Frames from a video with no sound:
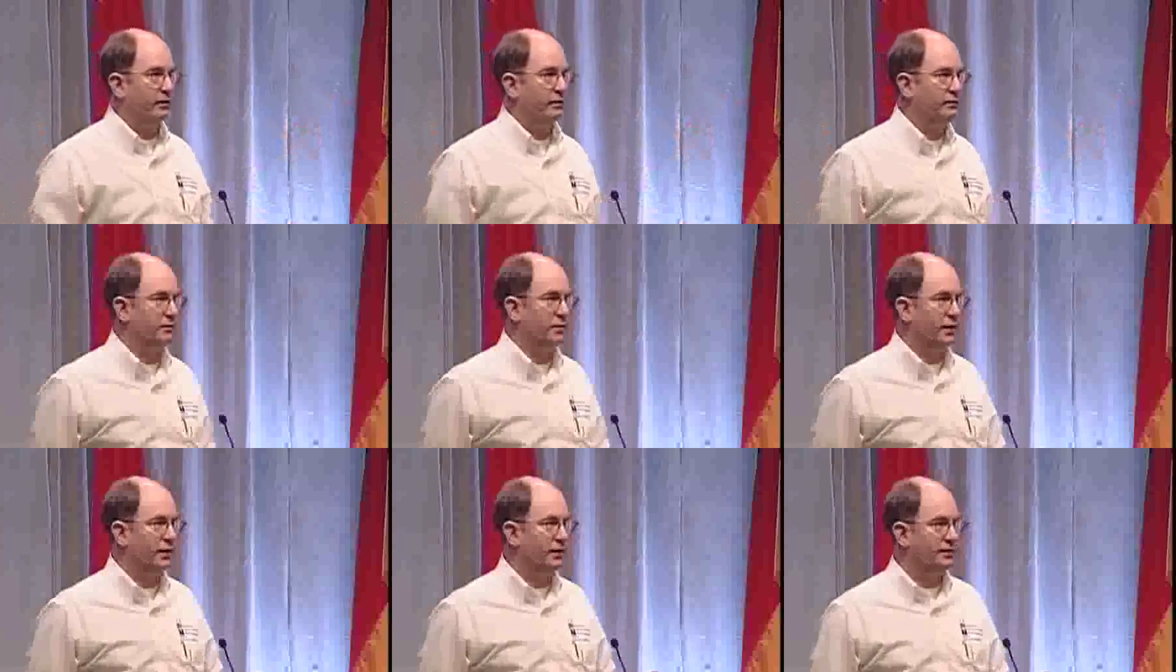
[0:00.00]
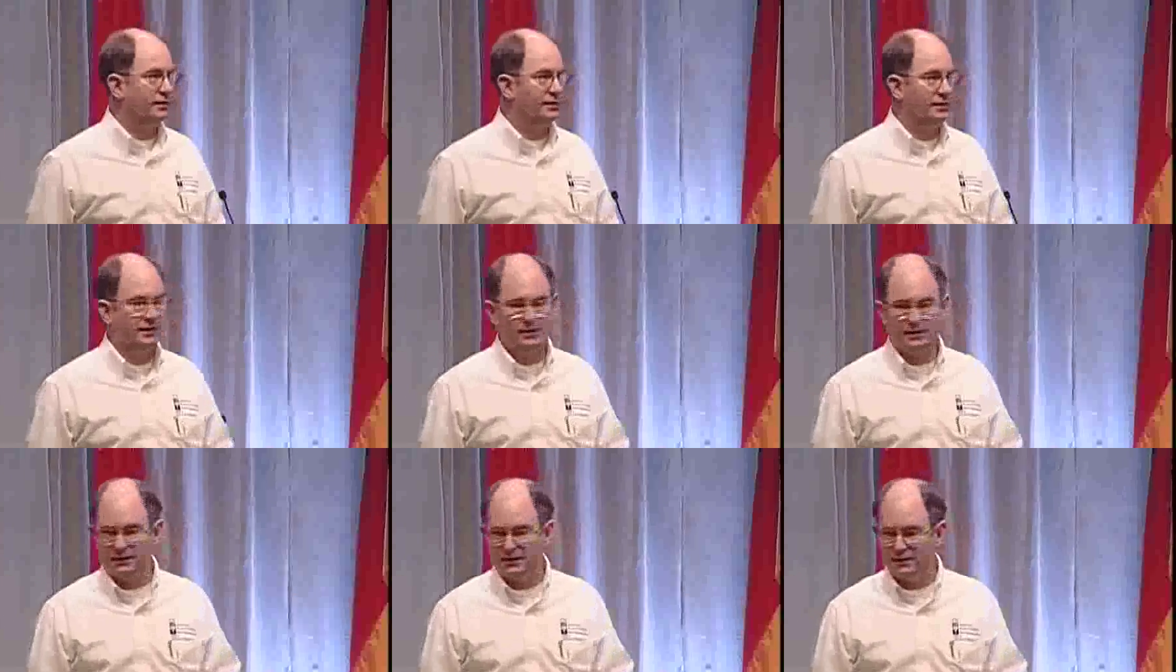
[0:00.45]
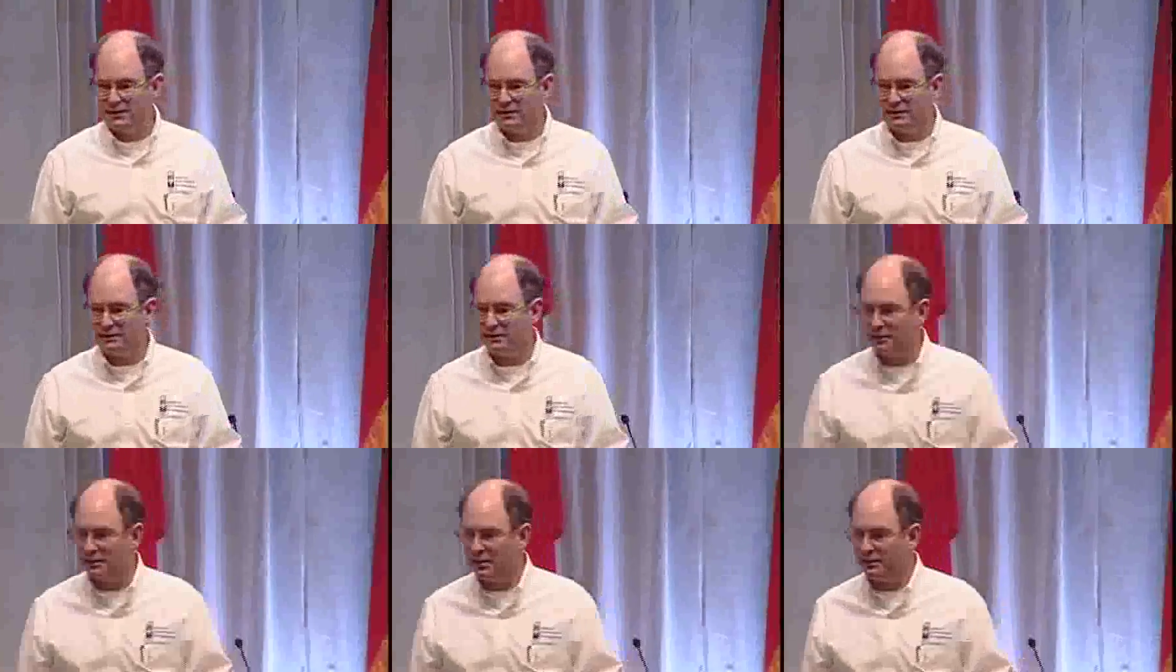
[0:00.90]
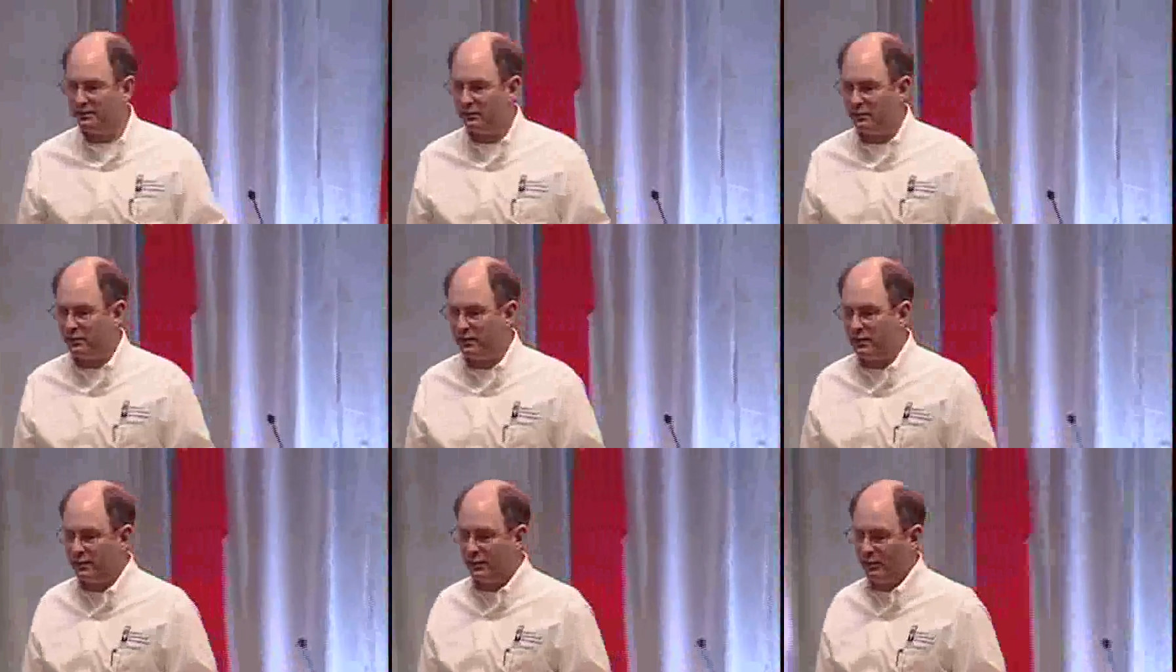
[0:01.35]
right? Oh,
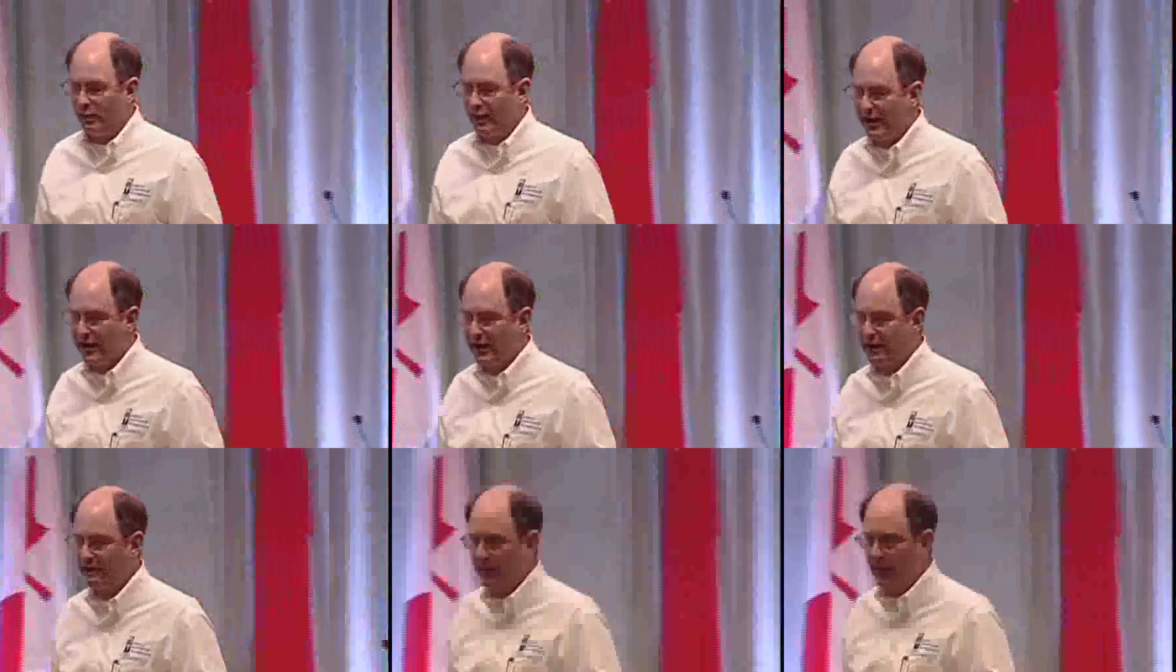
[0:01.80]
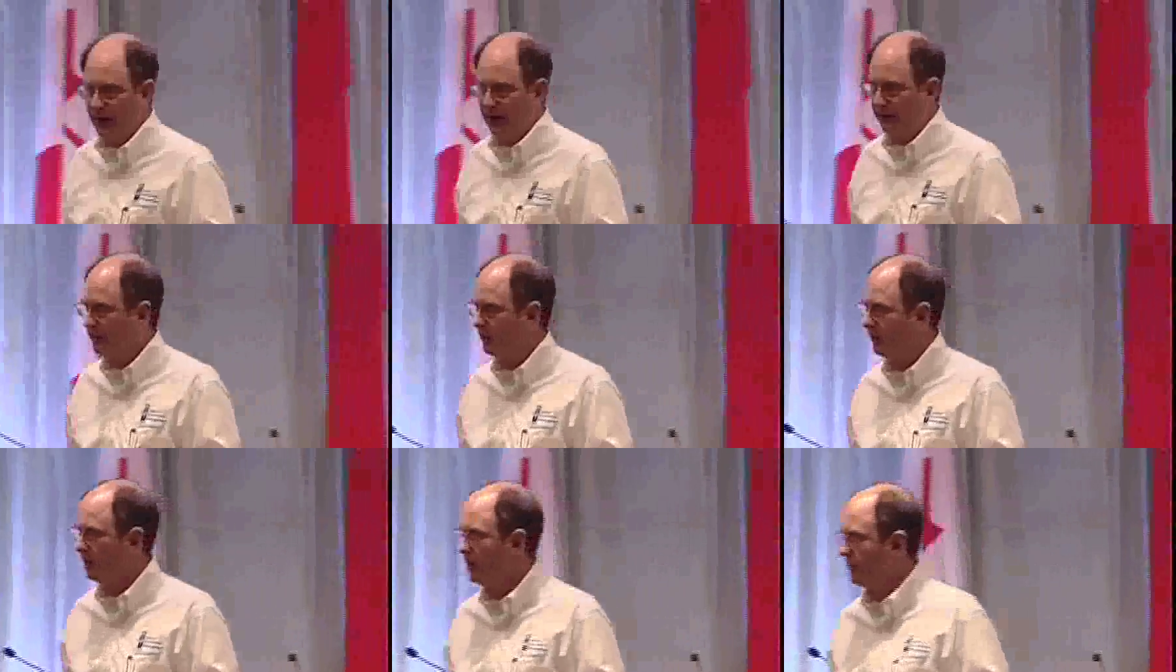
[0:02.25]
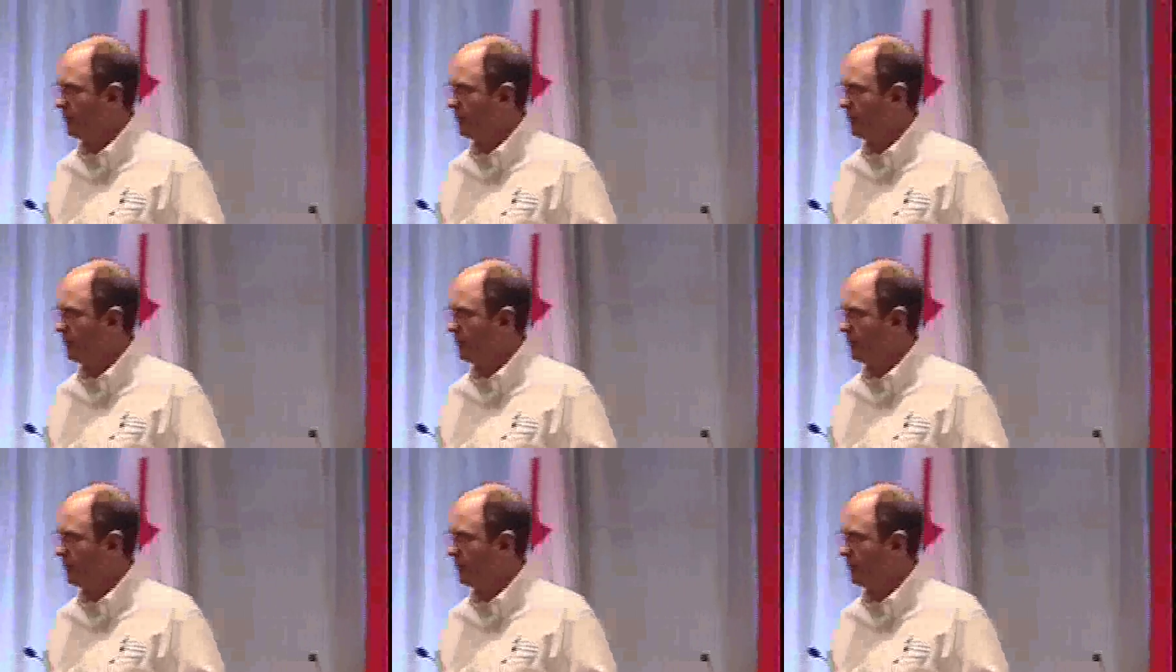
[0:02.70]
did we run out of pipe? Oh,